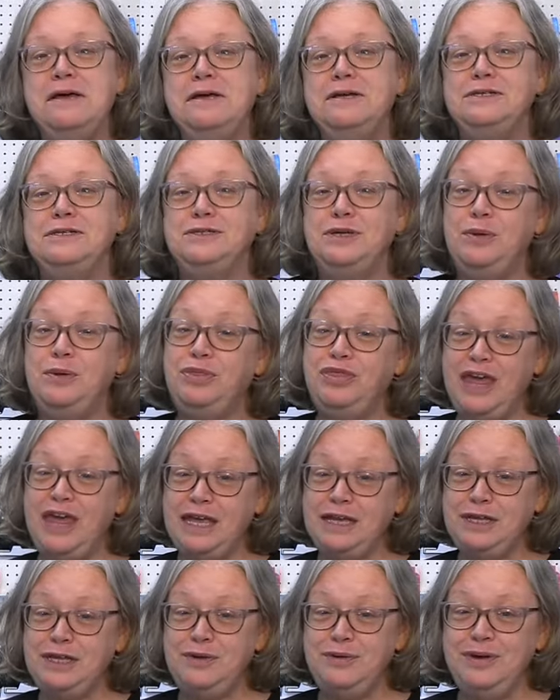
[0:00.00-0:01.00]
So
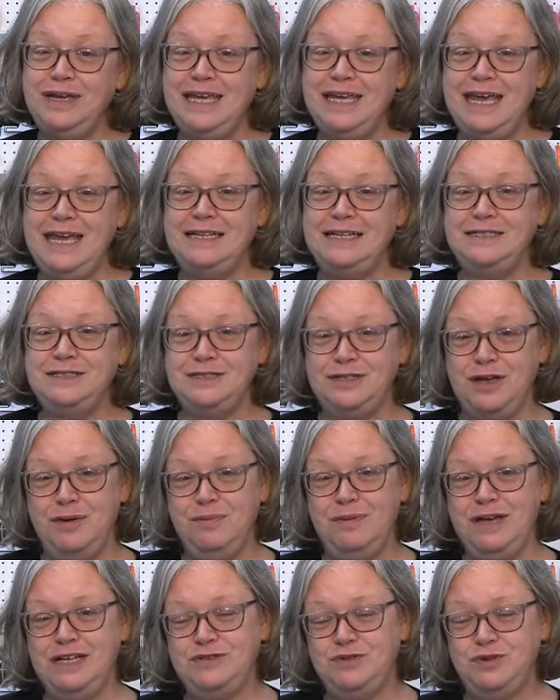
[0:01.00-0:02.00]
thank you again so
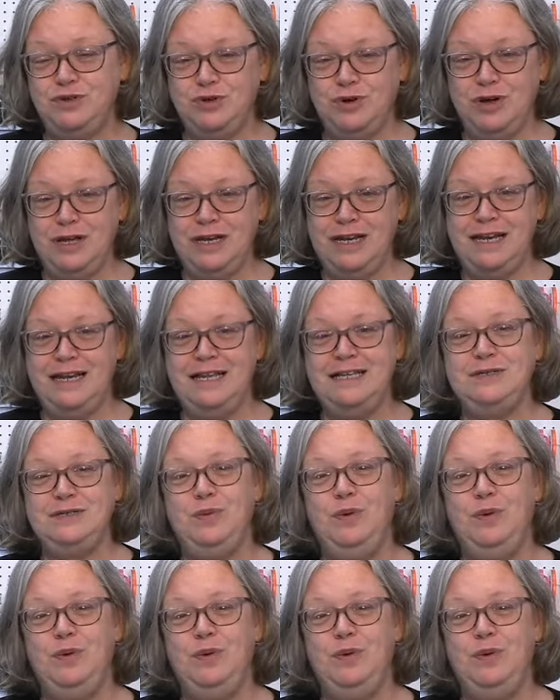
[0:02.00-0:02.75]
much for joining us.